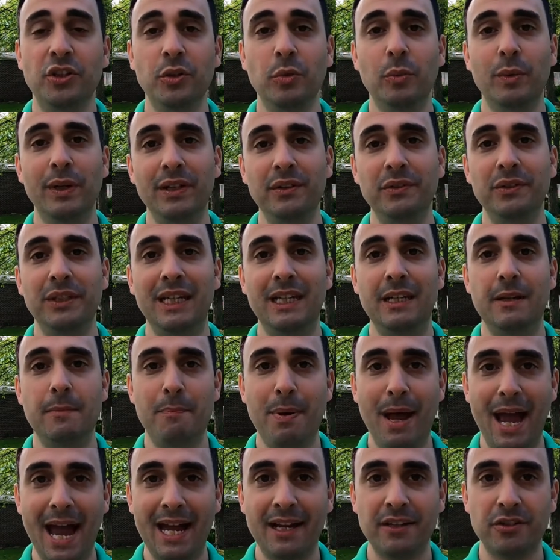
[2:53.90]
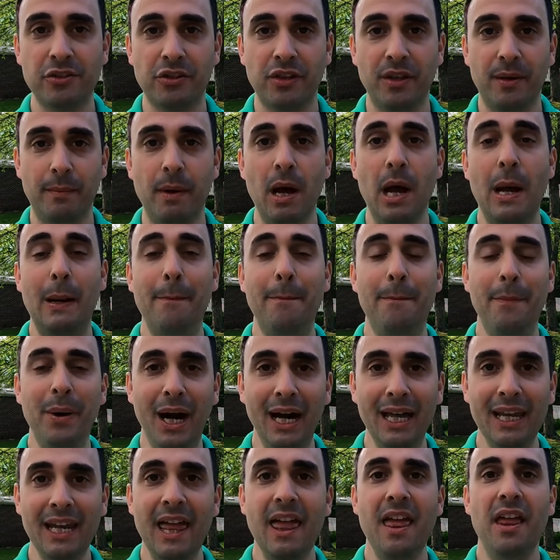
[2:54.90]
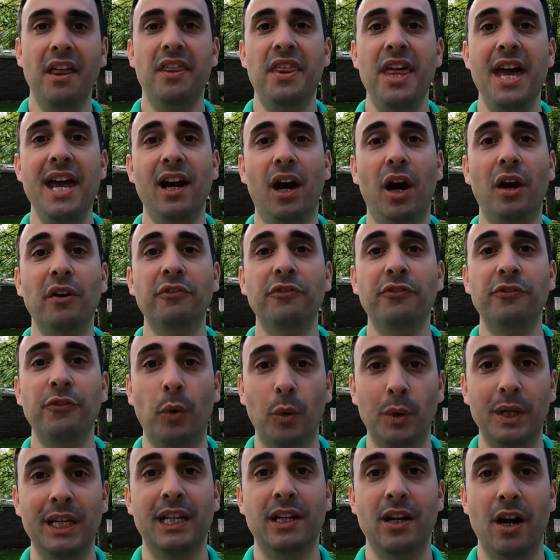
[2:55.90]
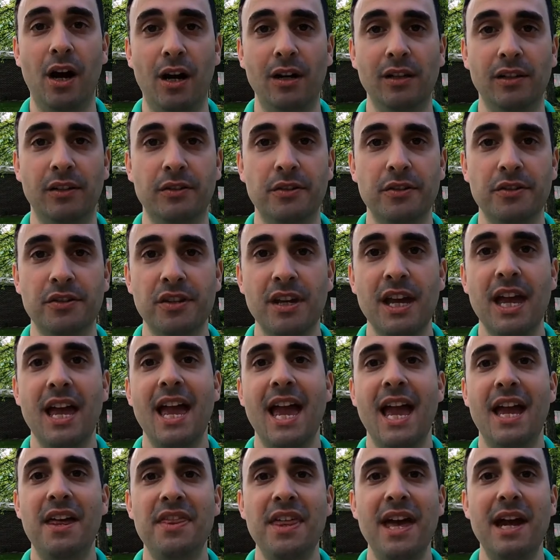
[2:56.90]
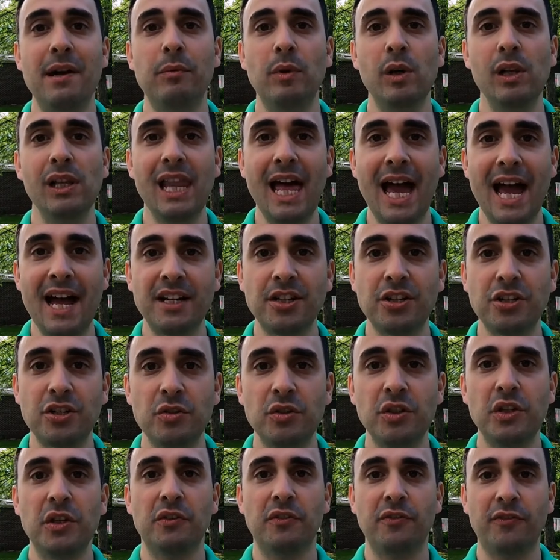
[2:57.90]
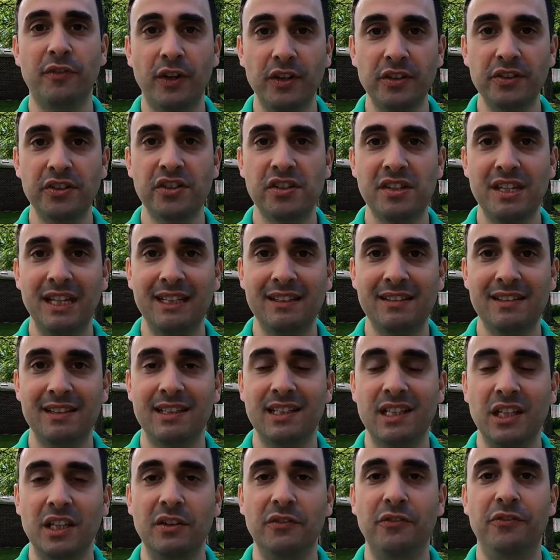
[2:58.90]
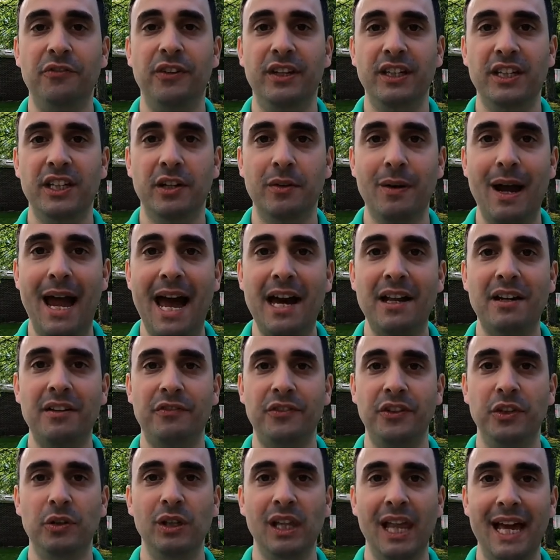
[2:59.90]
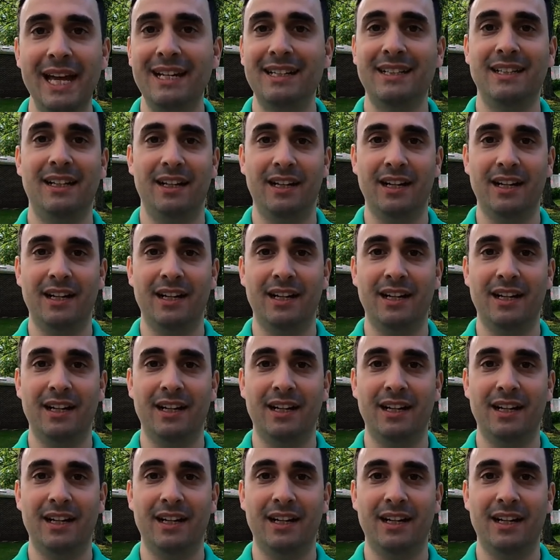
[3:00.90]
You will need to patch them. But they are $40, and they will last you your first season till you figure out if you like